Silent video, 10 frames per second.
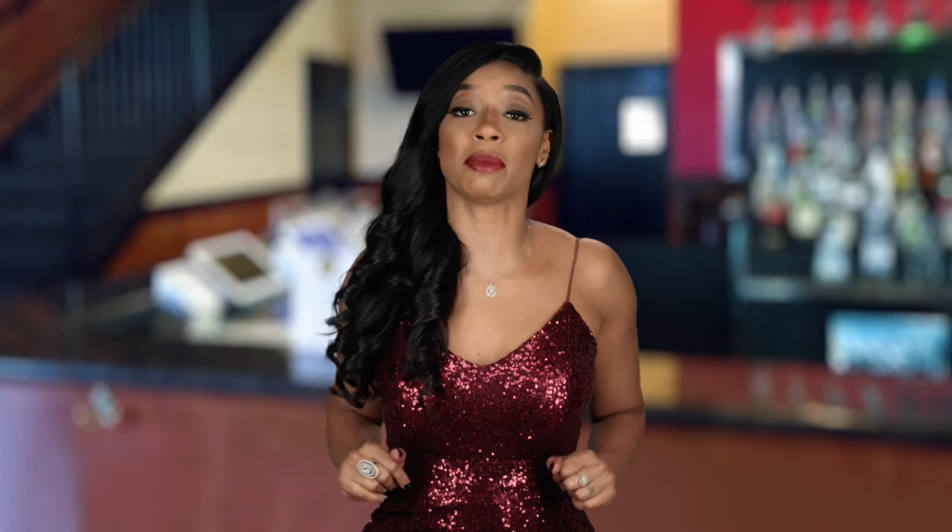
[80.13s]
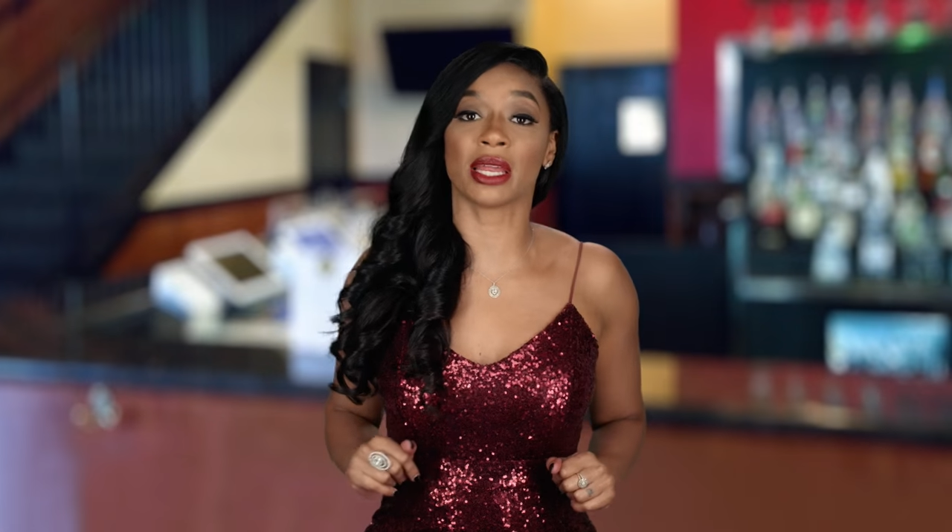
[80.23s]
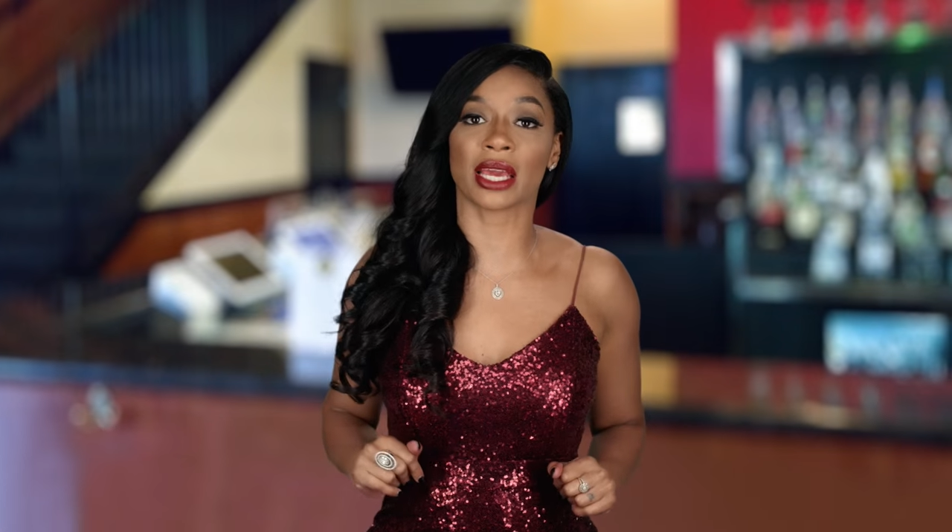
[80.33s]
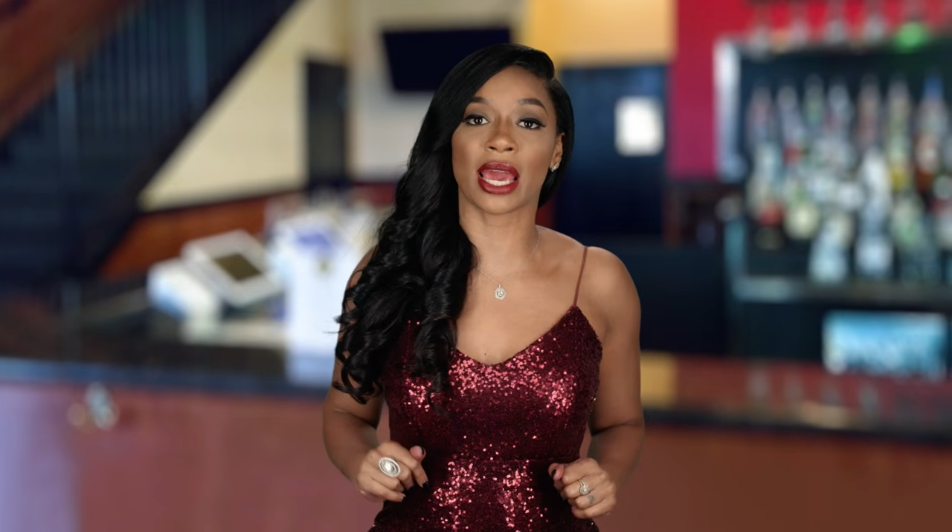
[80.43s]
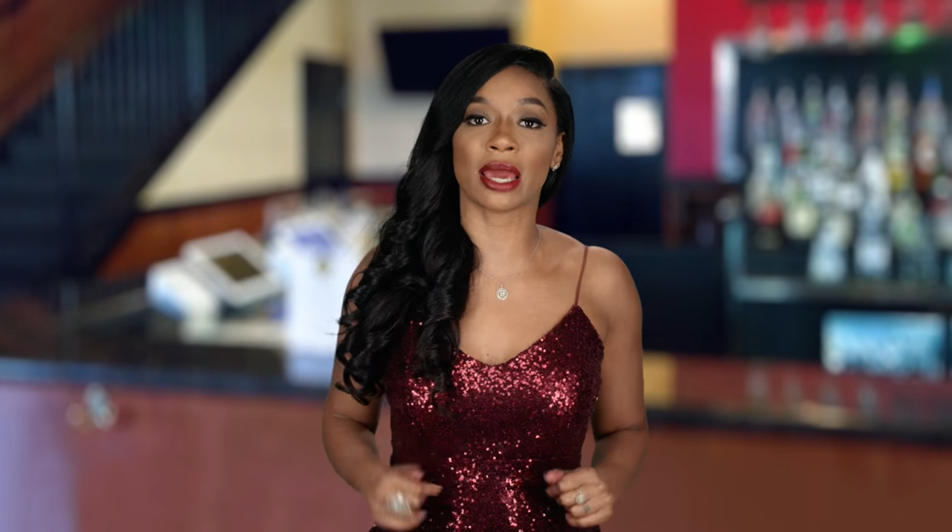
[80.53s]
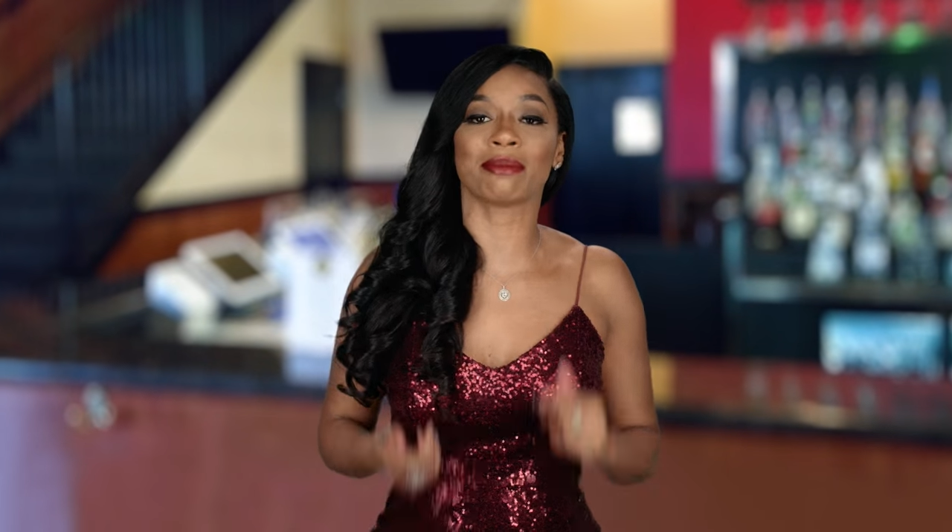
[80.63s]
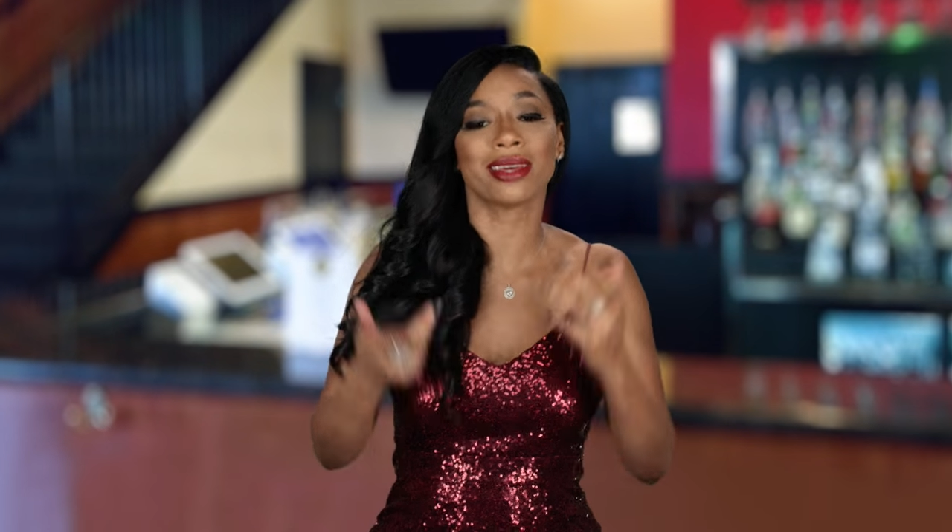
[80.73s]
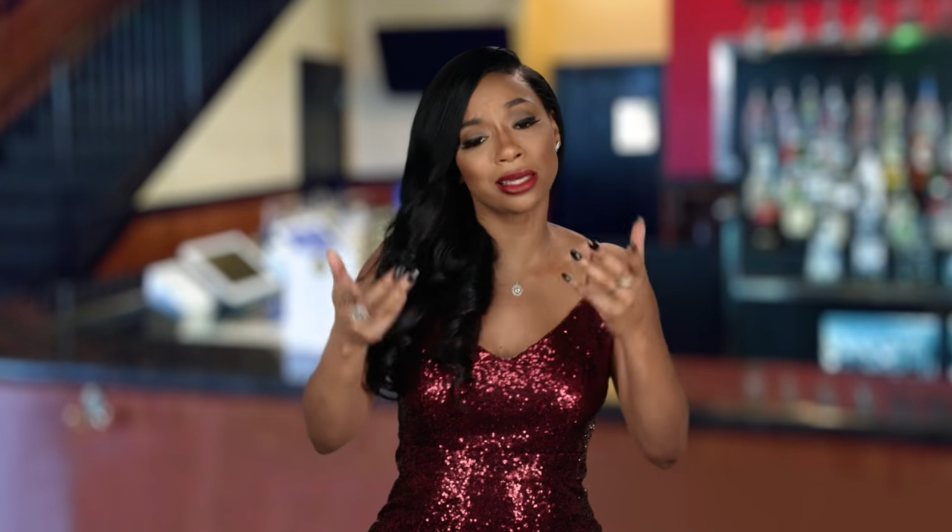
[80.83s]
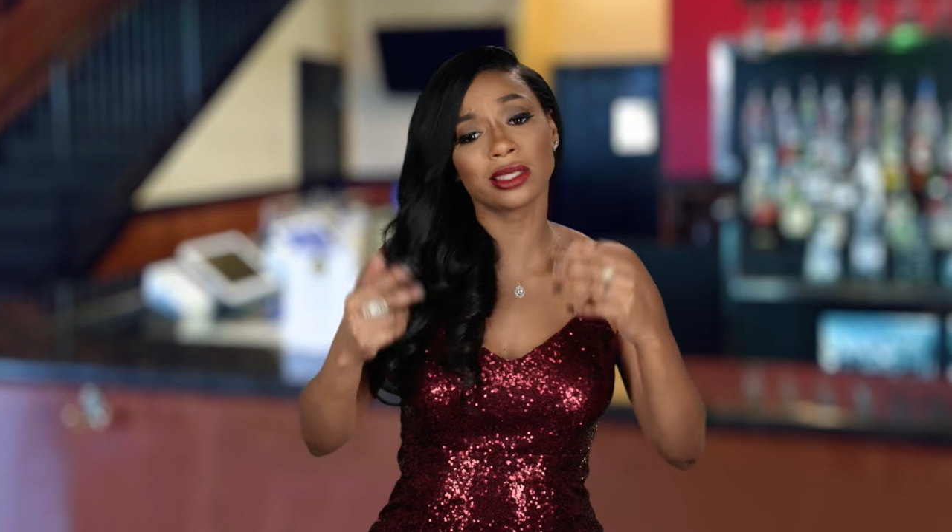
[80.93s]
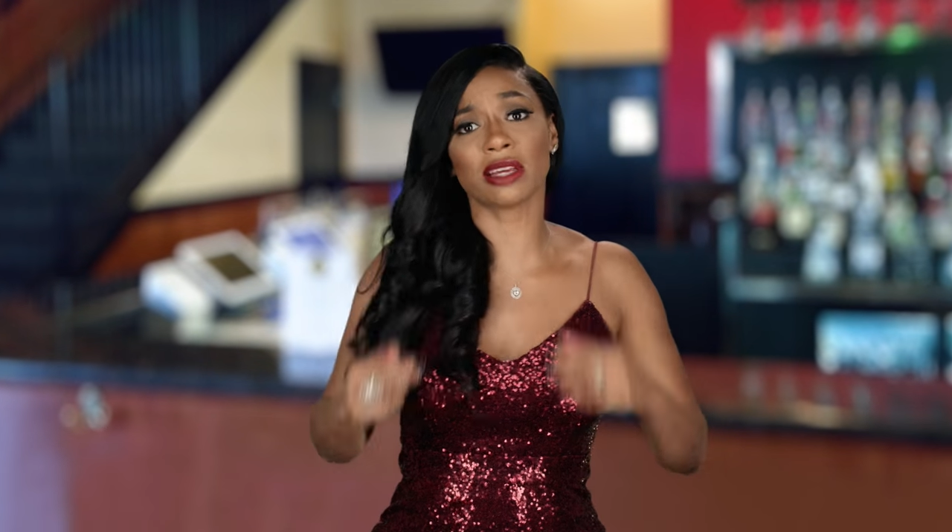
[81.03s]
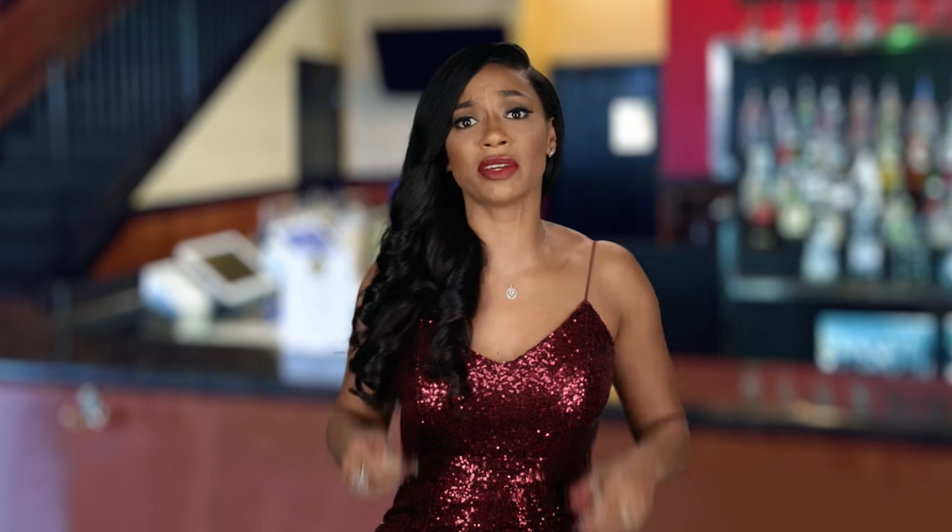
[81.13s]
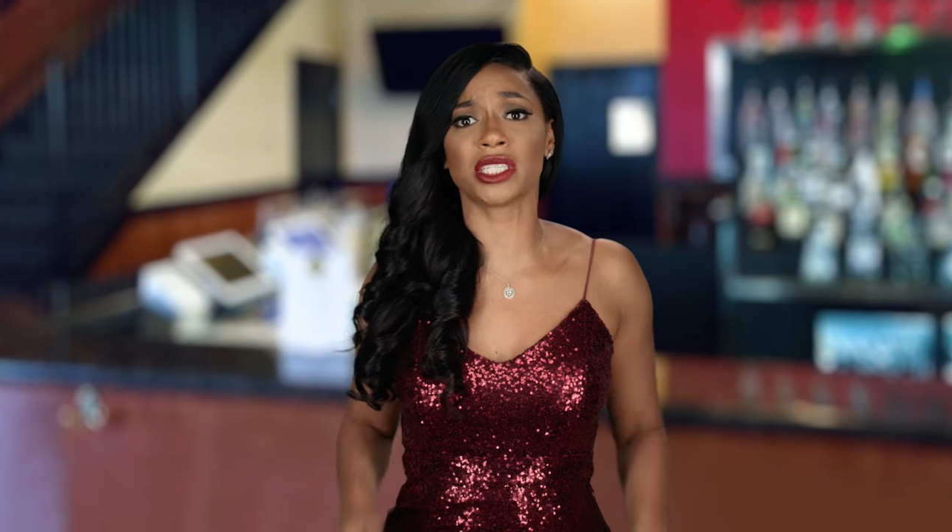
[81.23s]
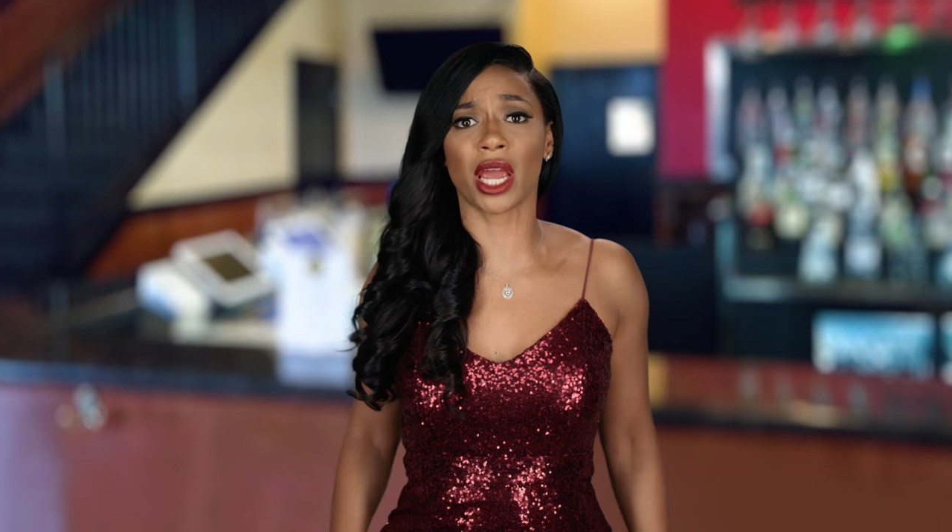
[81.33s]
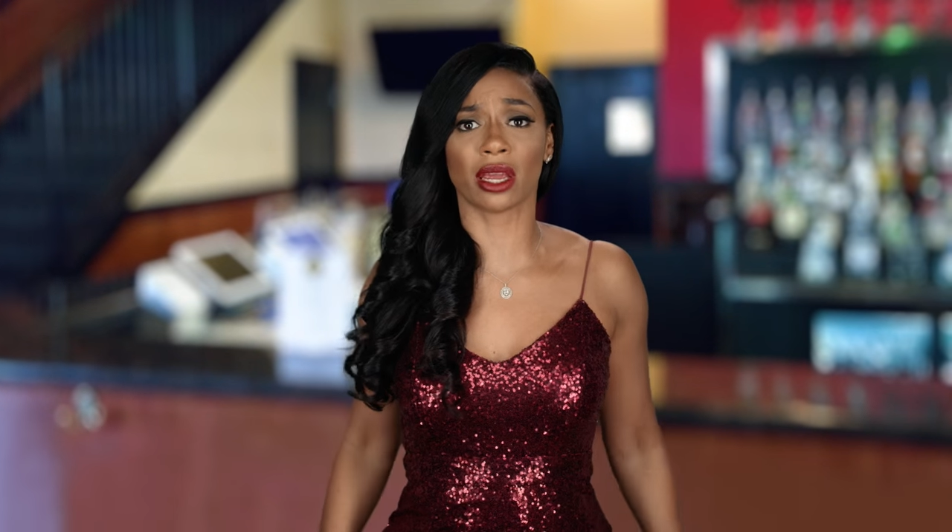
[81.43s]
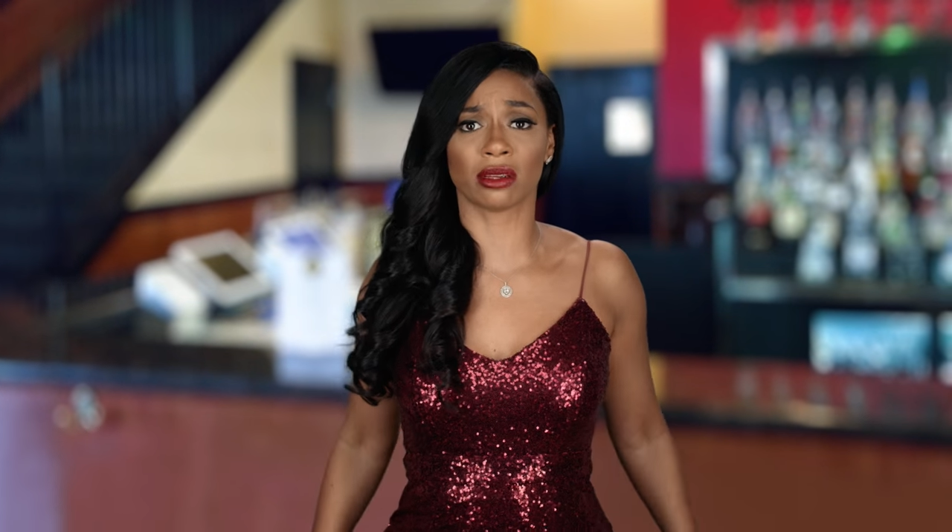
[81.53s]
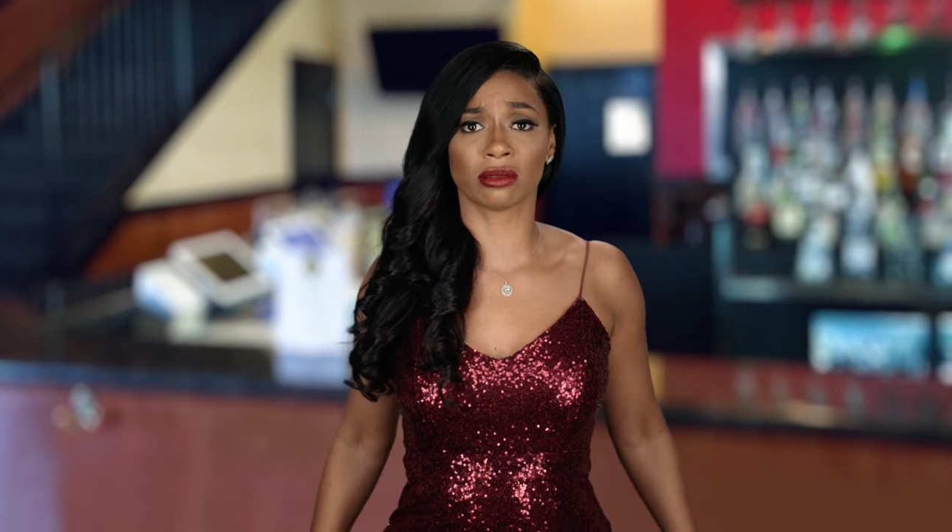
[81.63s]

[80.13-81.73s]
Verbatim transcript: me in the game, it's TBJ.